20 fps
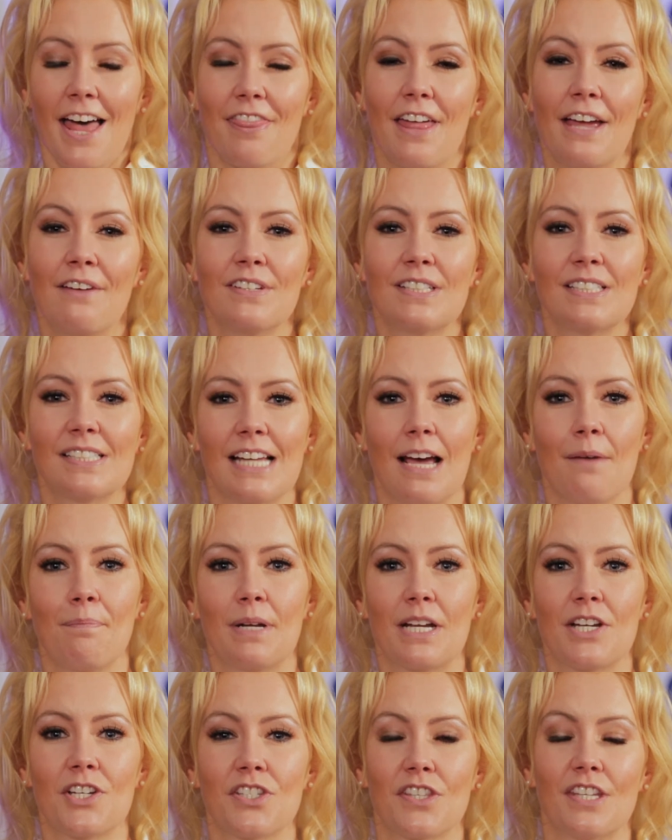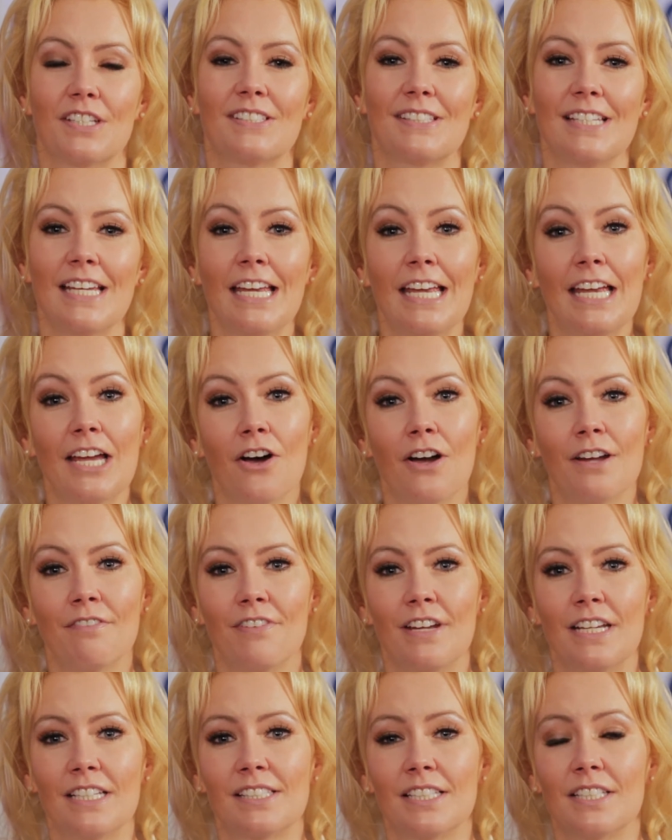They've established the
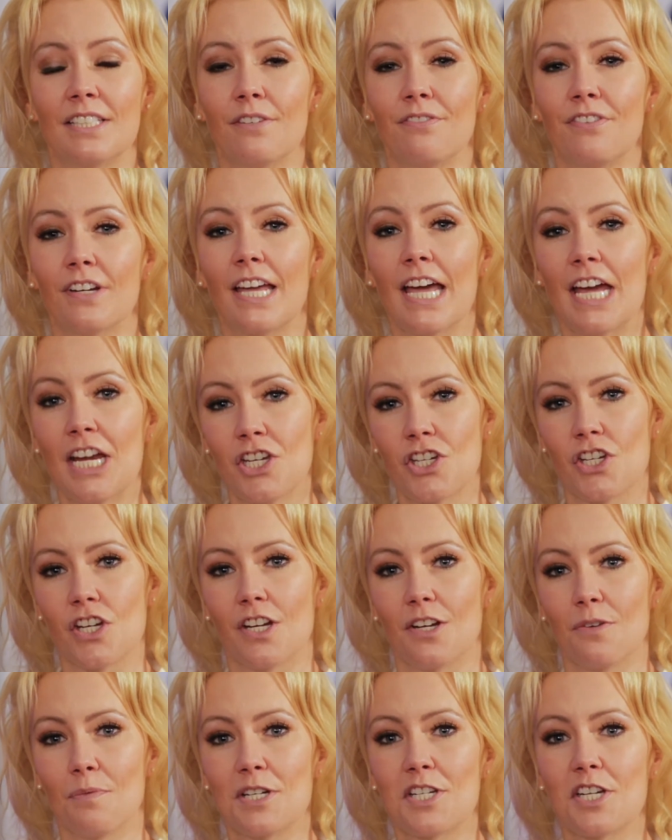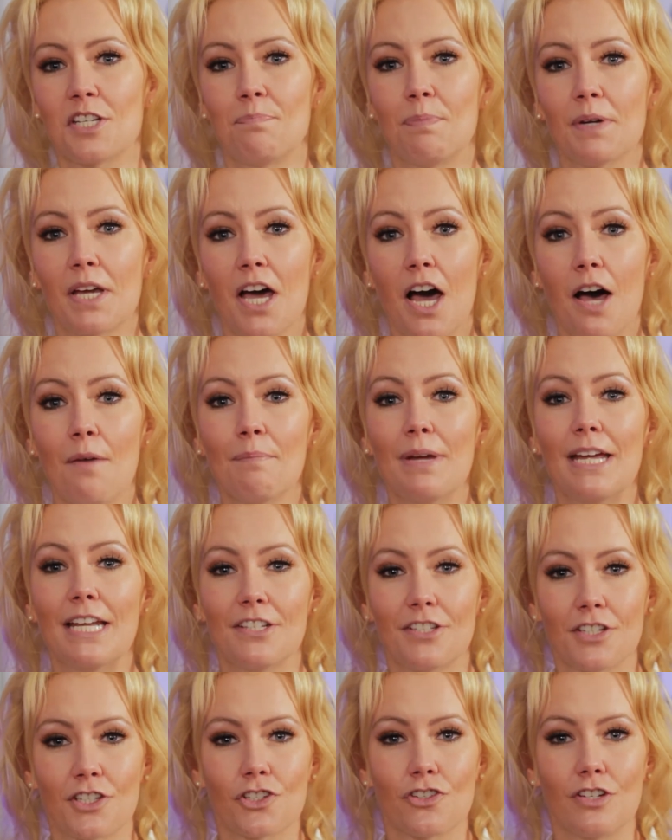CEIV certification, which has become
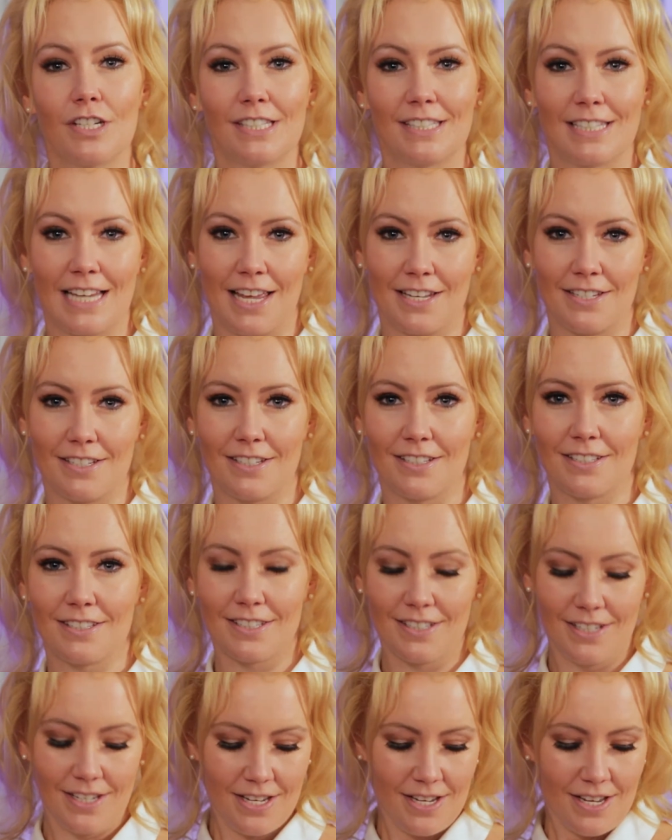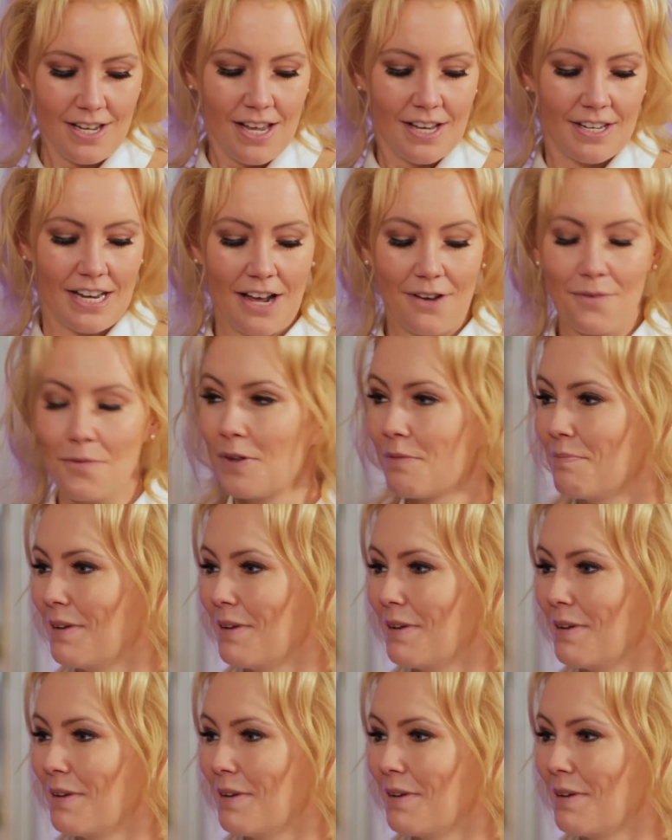industry standard. Now, with